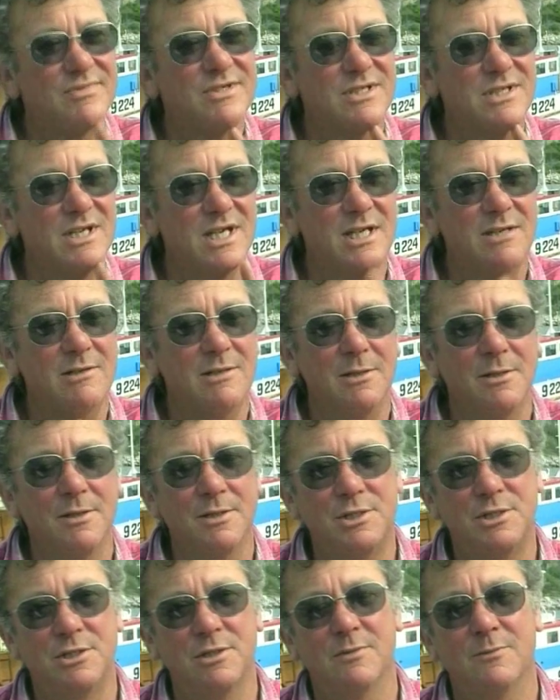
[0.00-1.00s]
scar under
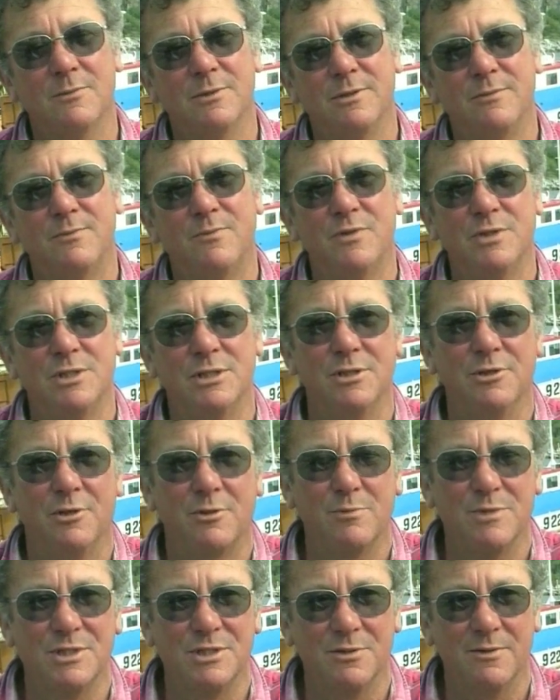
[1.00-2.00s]
the chin where it pretty
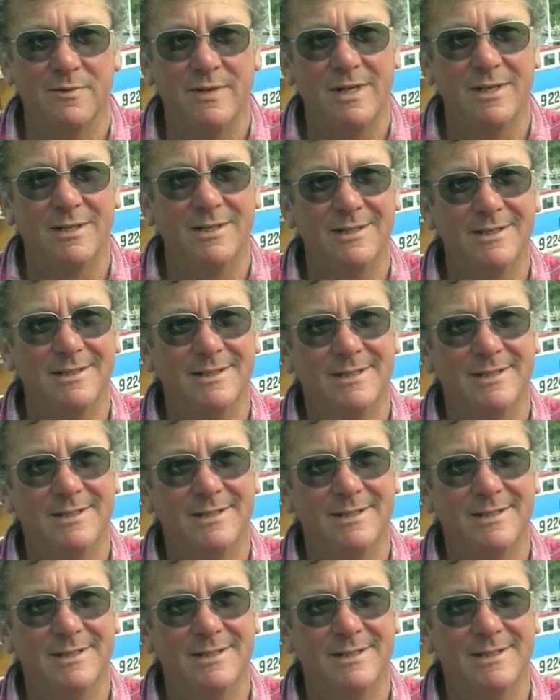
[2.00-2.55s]
knocked myself out